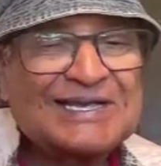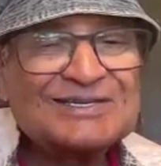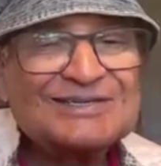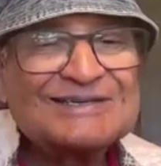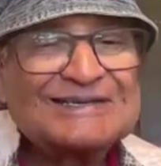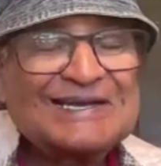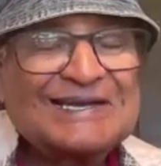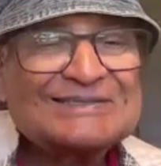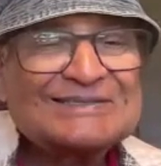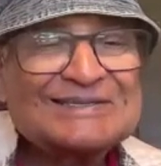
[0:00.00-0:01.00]
like,
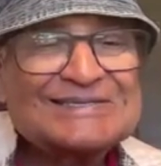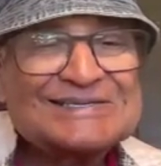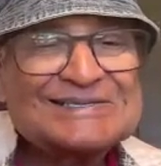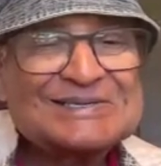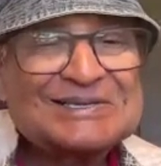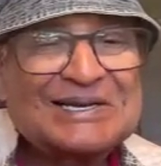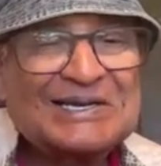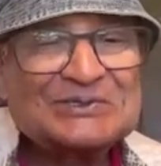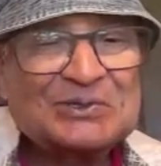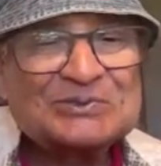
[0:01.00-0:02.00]
and this is
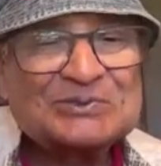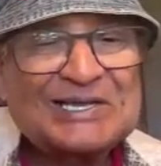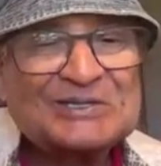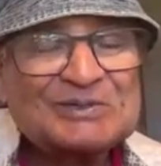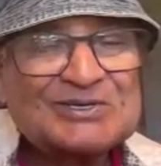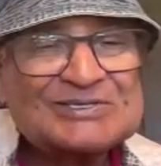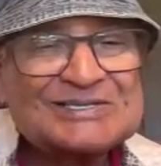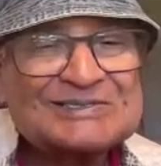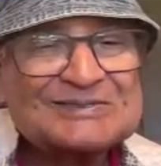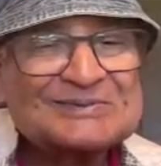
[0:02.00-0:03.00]
I don't like
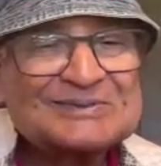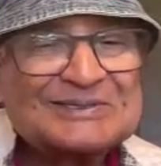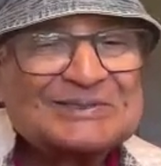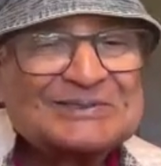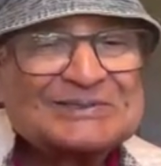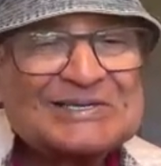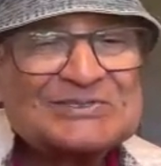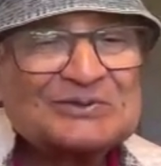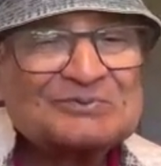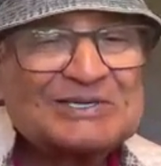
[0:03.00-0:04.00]
because it
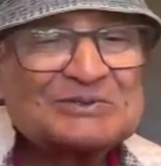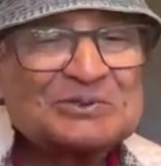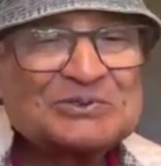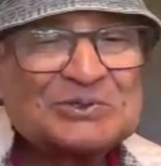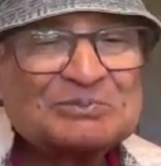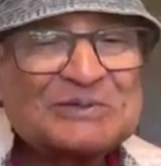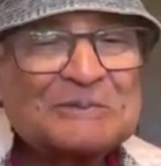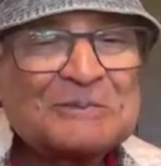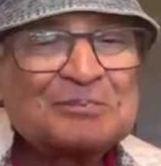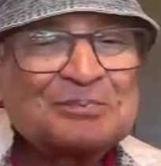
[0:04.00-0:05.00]
does not feel good to me.
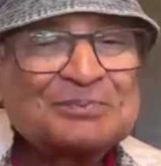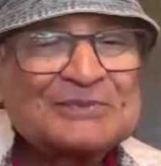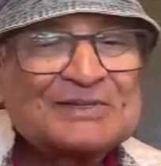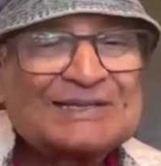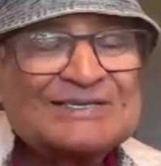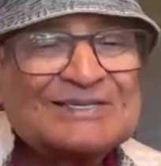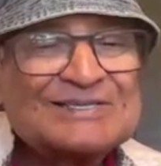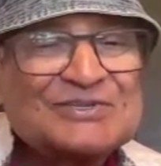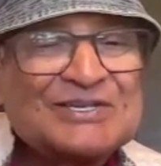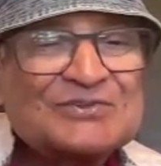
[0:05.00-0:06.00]
That
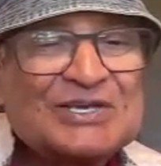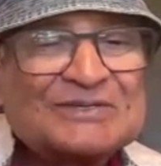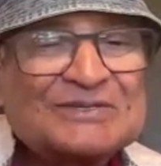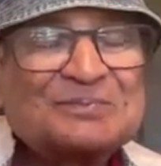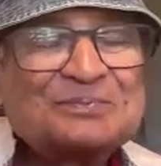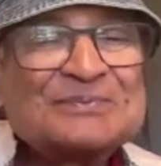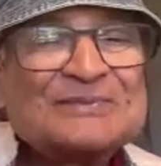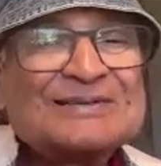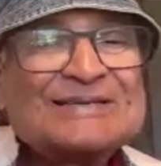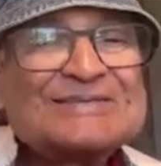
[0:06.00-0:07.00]
distinction
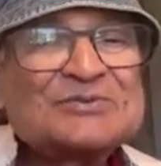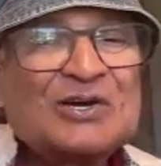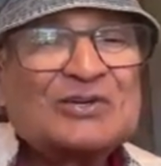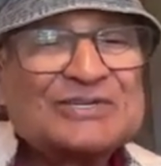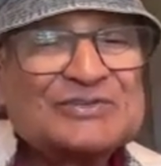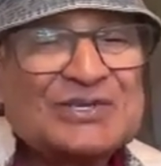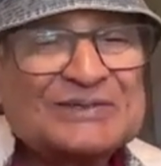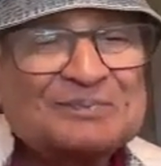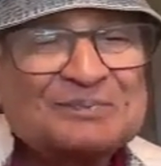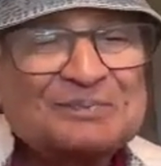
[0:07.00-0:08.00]
is
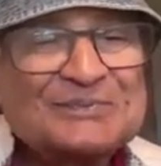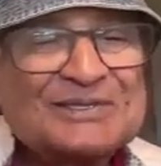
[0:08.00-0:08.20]
cognition.